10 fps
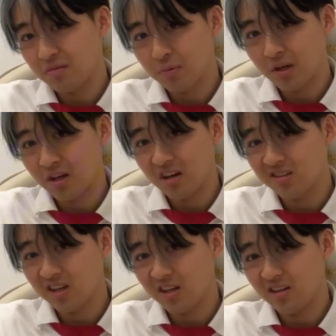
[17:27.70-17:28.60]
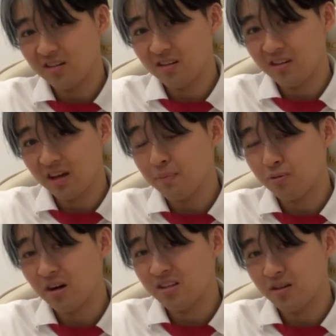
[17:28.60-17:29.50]
what can I say? They are
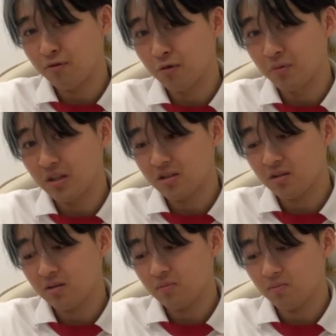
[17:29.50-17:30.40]
pricey for a reason.